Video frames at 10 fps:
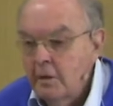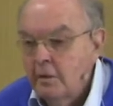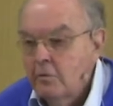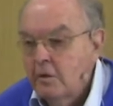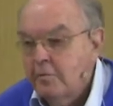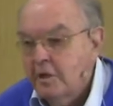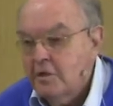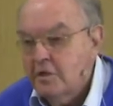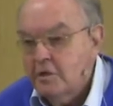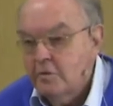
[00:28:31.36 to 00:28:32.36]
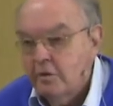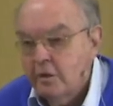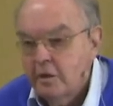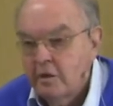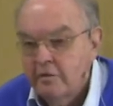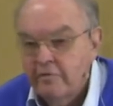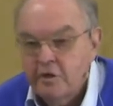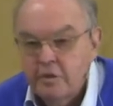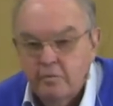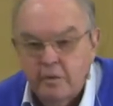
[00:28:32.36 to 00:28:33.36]
And all the pastors were doing
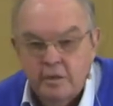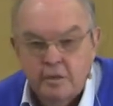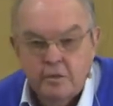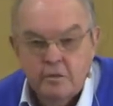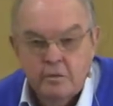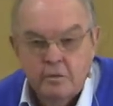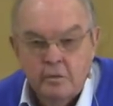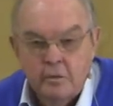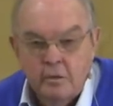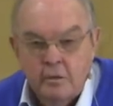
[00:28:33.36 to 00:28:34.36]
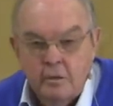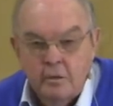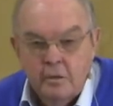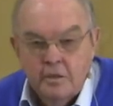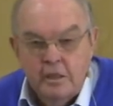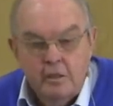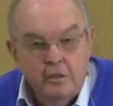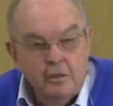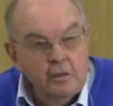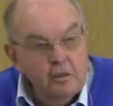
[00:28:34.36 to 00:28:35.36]
goldfish impressions. See,
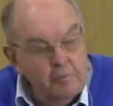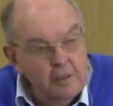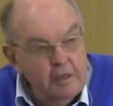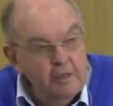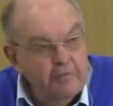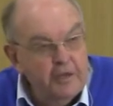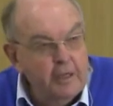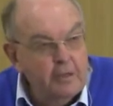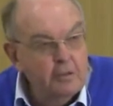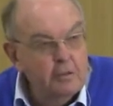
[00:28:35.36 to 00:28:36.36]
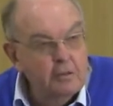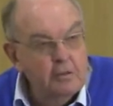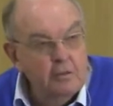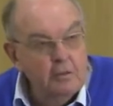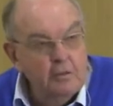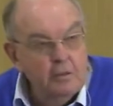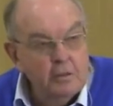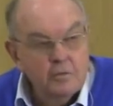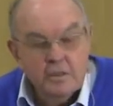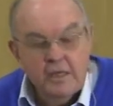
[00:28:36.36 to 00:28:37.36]
Luther believed that.
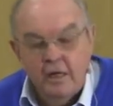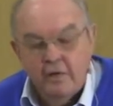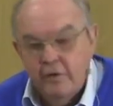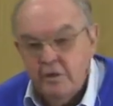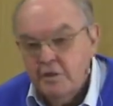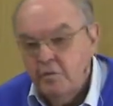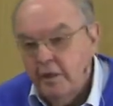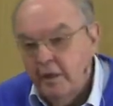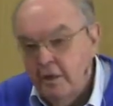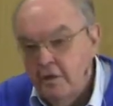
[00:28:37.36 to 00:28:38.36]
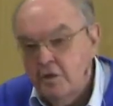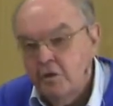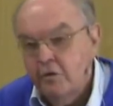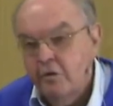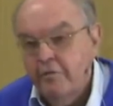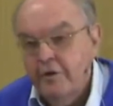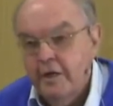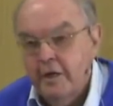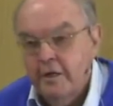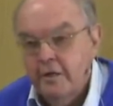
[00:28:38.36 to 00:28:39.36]
It was Calvin and Zwingli who took it off in
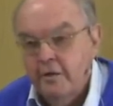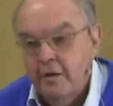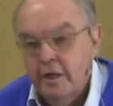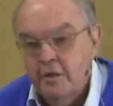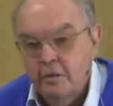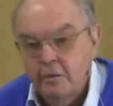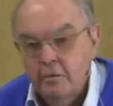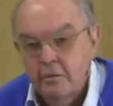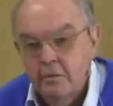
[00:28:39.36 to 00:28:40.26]
another direction.